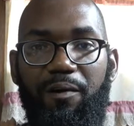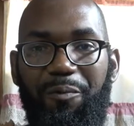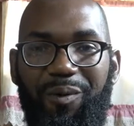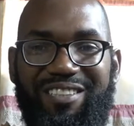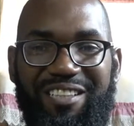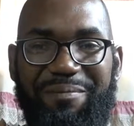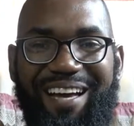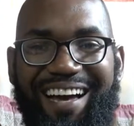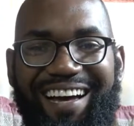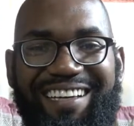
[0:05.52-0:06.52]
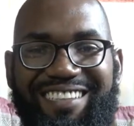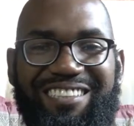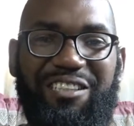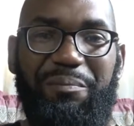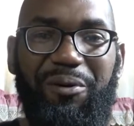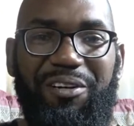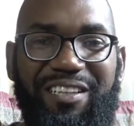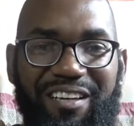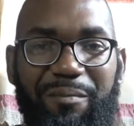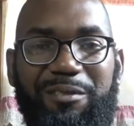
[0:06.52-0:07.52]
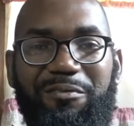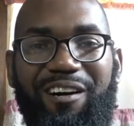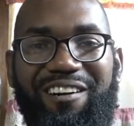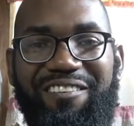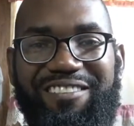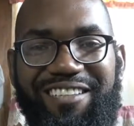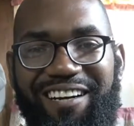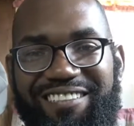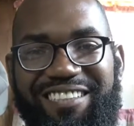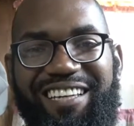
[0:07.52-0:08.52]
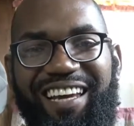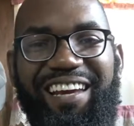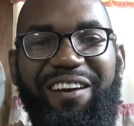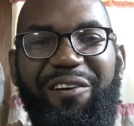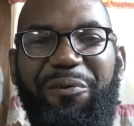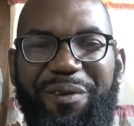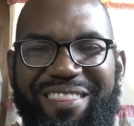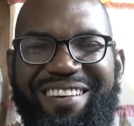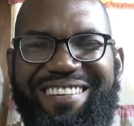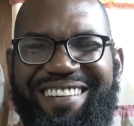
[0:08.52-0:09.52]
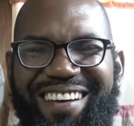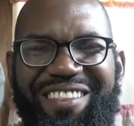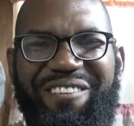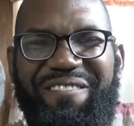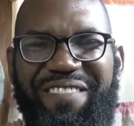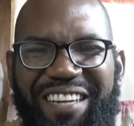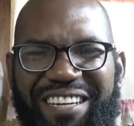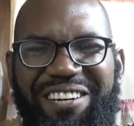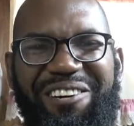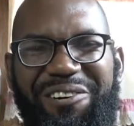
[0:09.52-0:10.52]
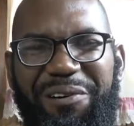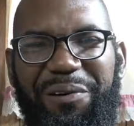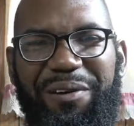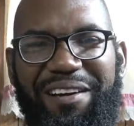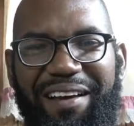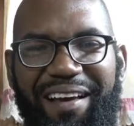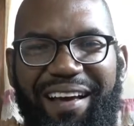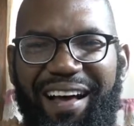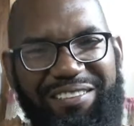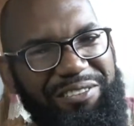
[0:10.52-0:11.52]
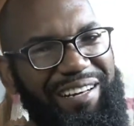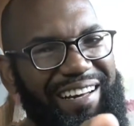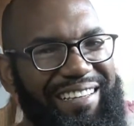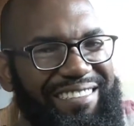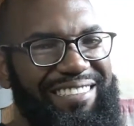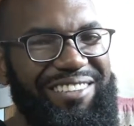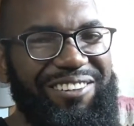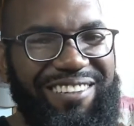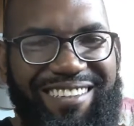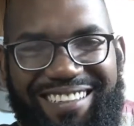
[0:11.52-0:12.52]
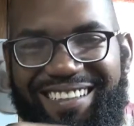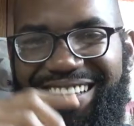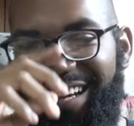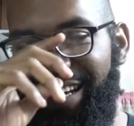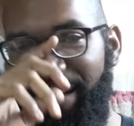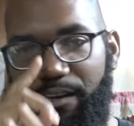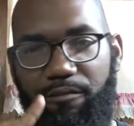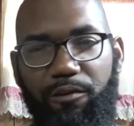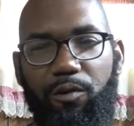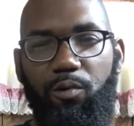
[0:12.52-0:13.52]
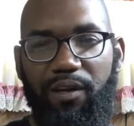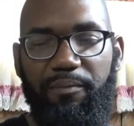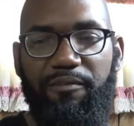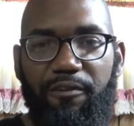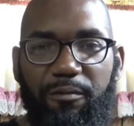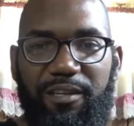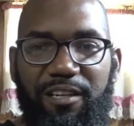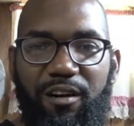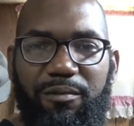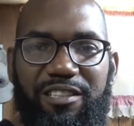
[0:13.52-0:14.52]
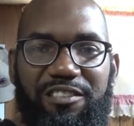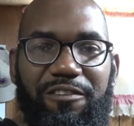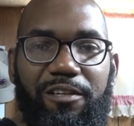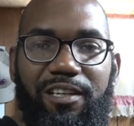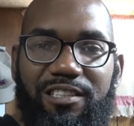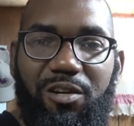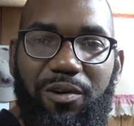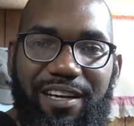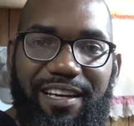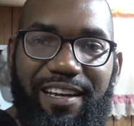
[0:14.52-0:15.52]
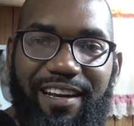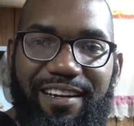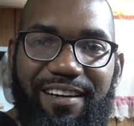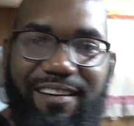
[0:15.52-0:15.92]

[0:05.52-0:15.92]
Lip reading: What's up, guys? It's your boy, Mr.Rockoff Johnson here with another video. How you guys doing today? Real quick before we get on with this video, let's go ahead and